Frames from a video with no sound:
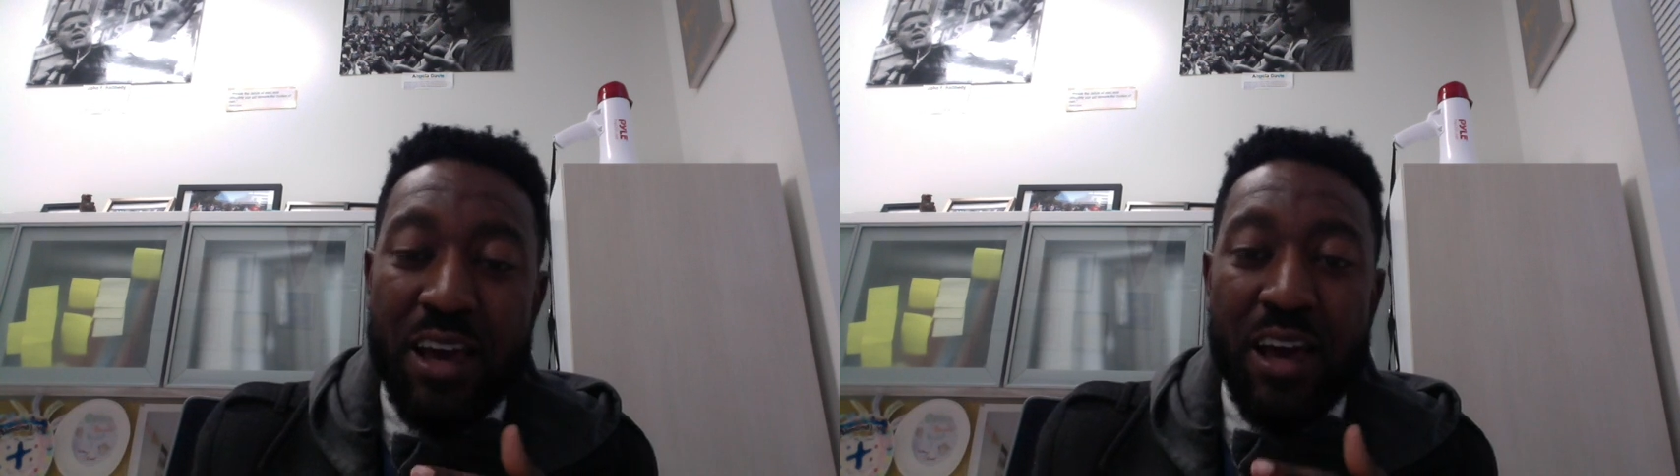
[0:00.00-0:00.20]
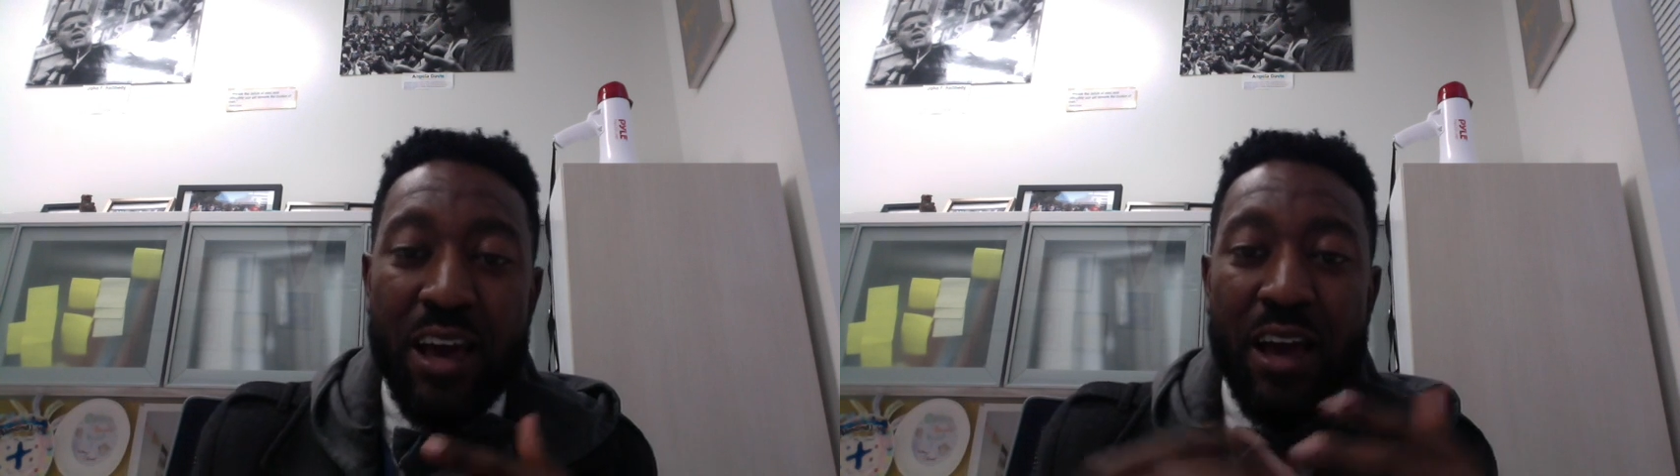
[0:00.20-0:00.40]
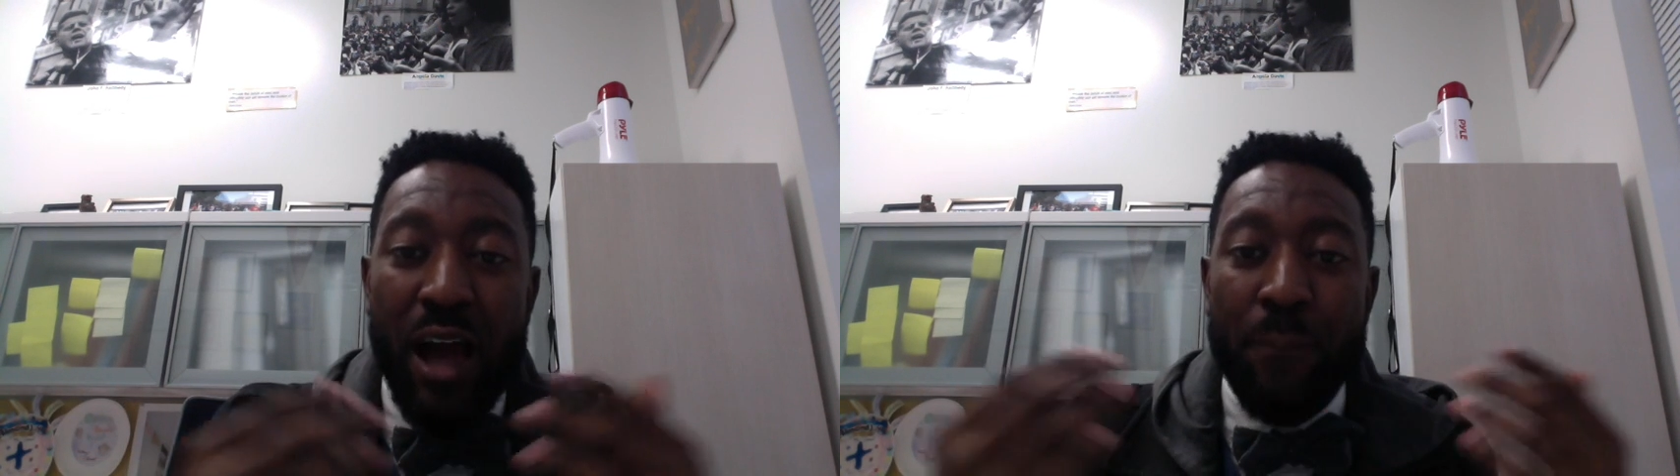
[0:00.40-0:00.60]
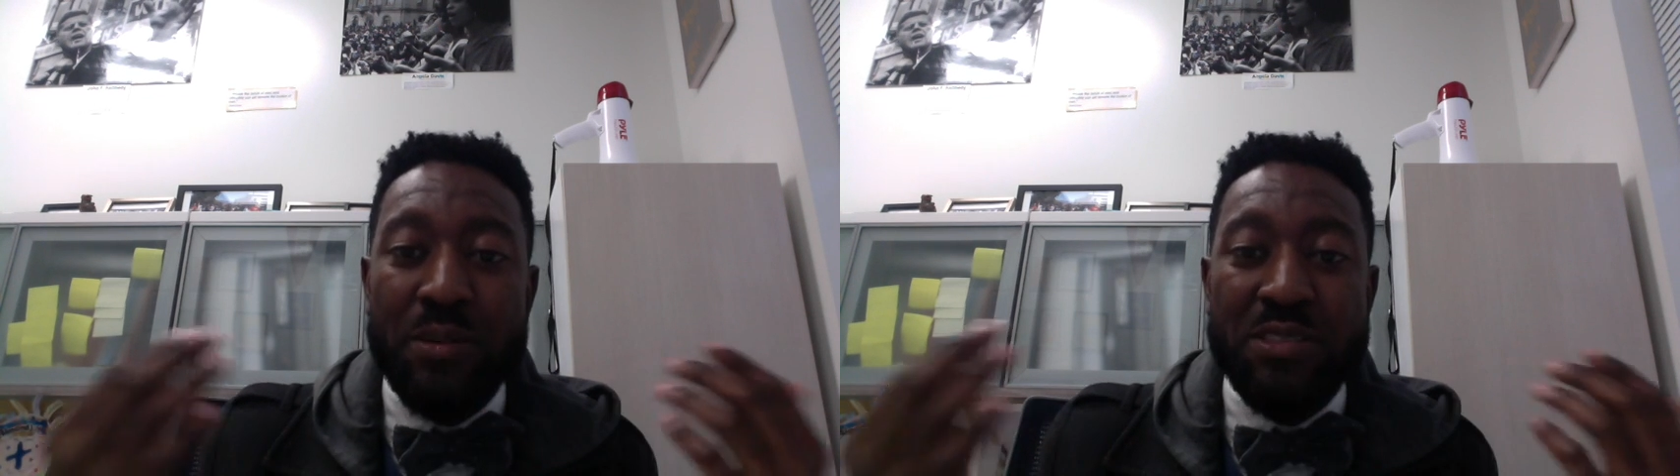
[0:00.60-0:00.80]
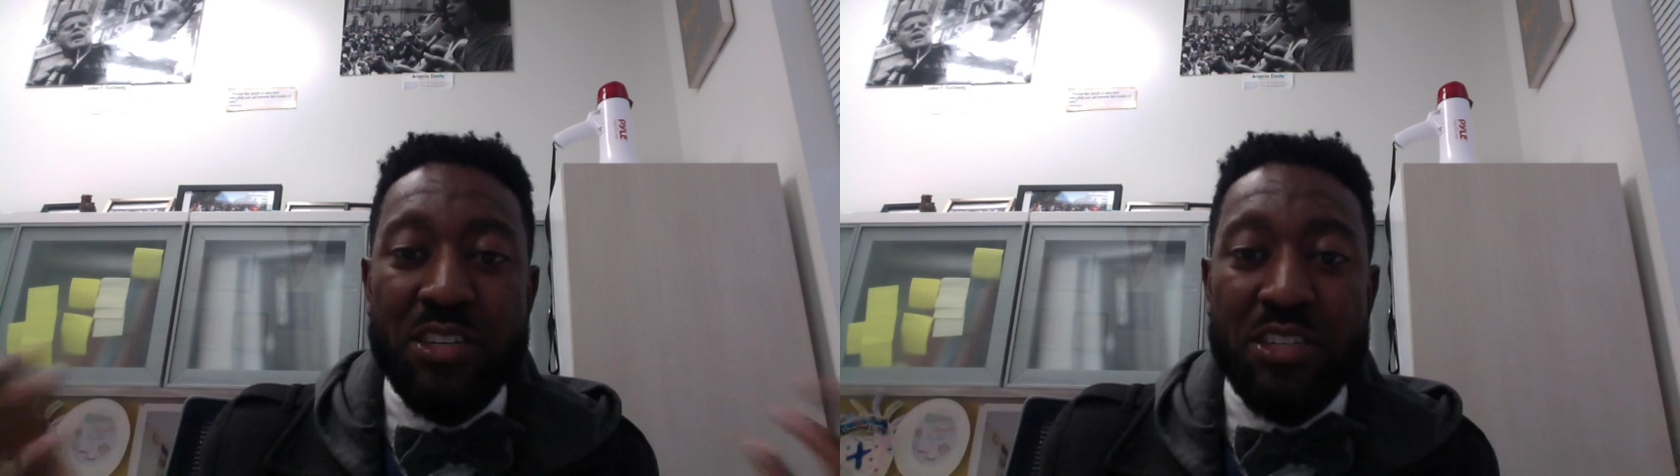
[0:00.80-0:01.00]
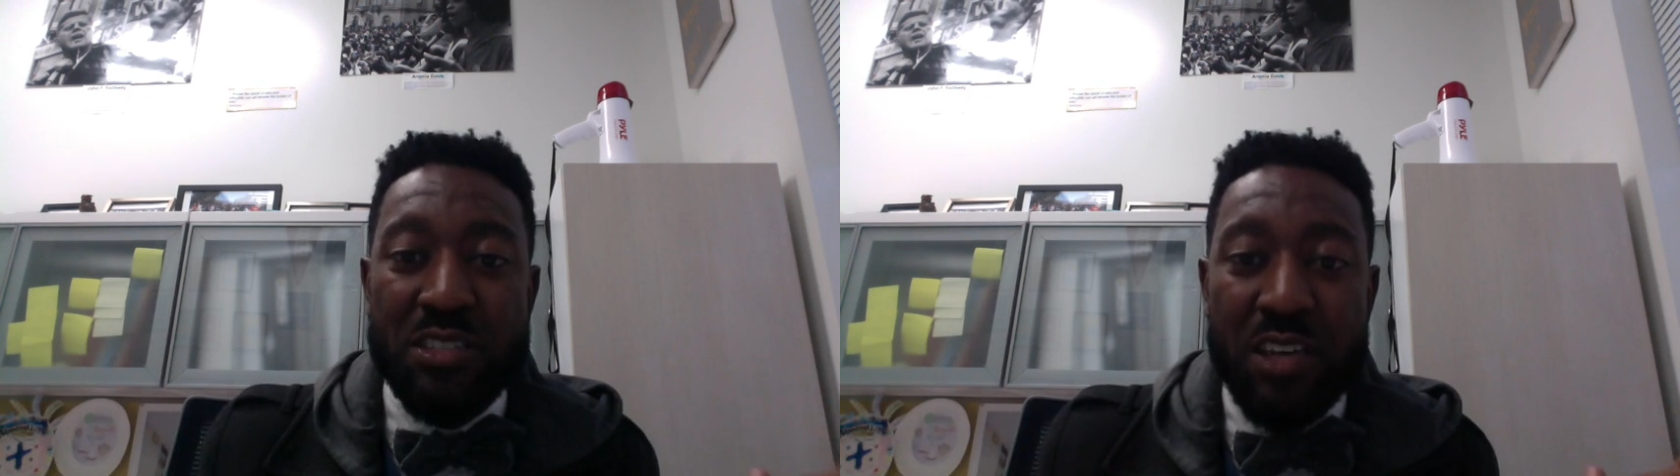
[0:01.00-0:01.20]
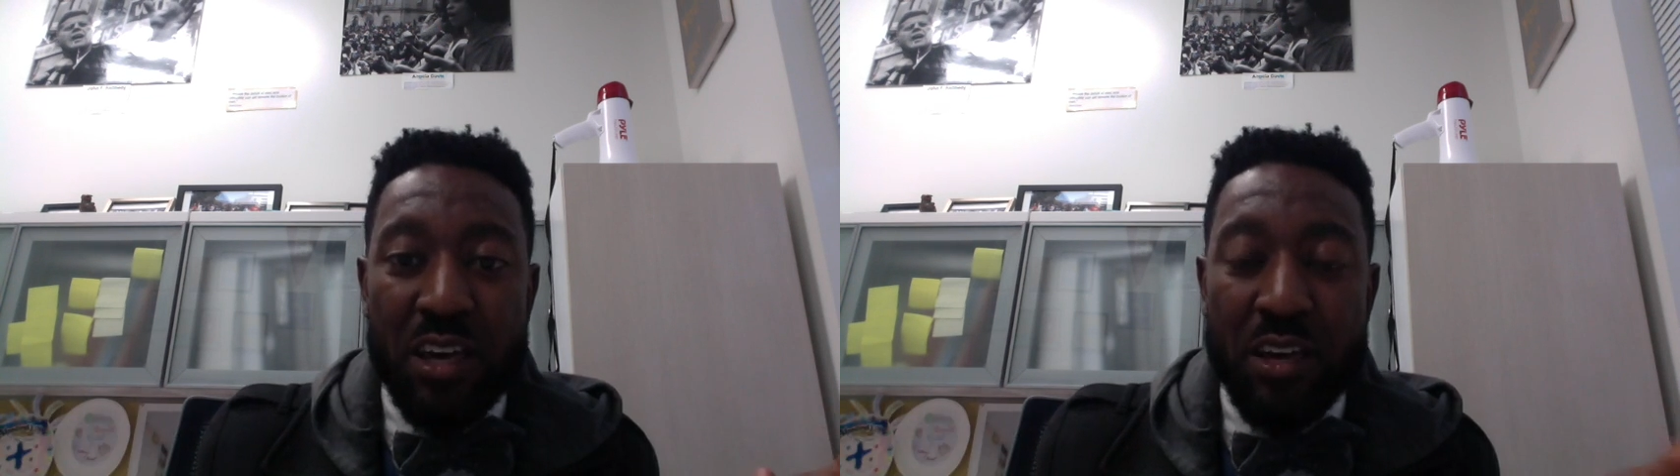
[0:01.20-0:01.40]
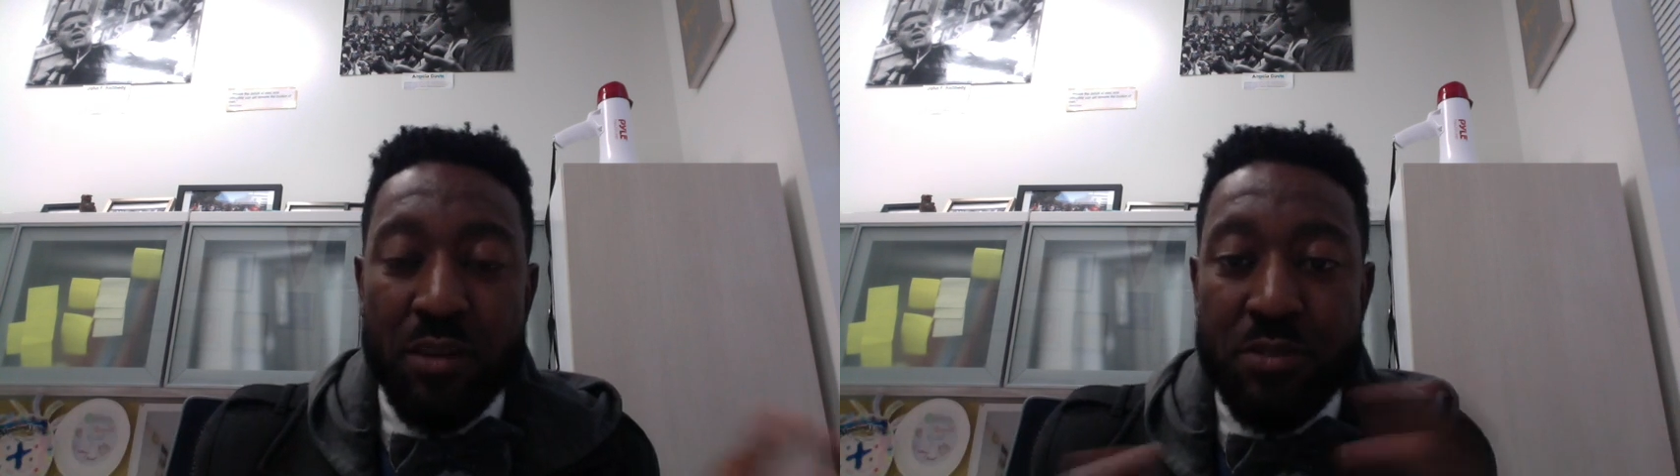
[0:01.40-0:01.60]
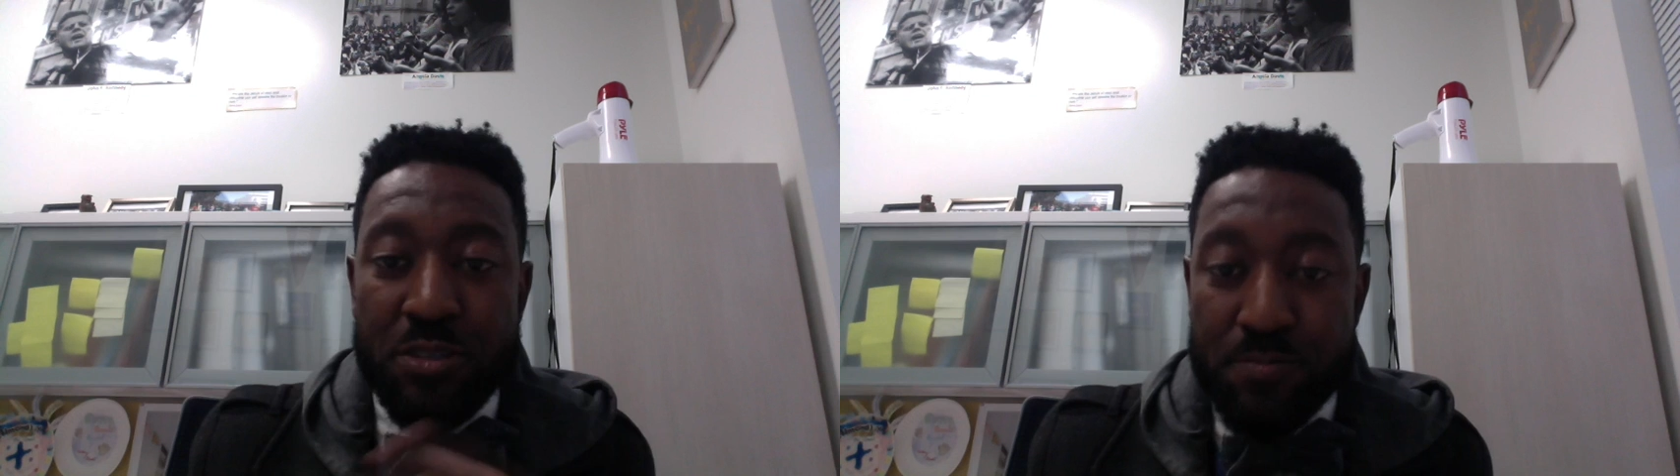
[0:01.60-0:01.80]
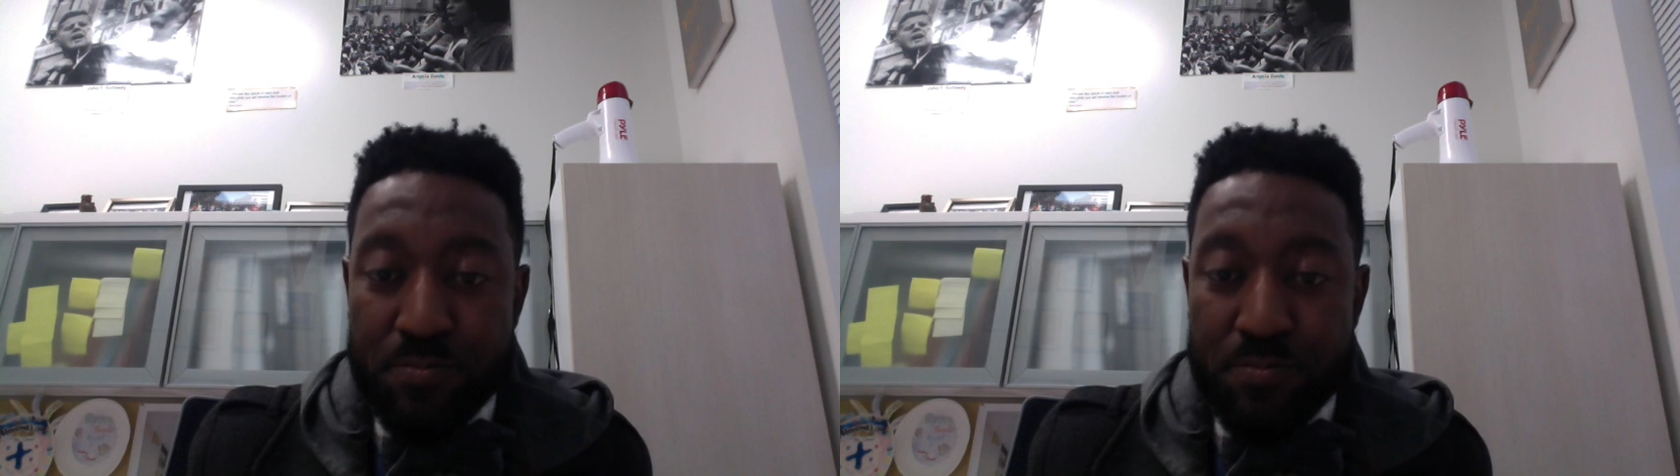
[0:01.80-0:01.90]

and composition teams.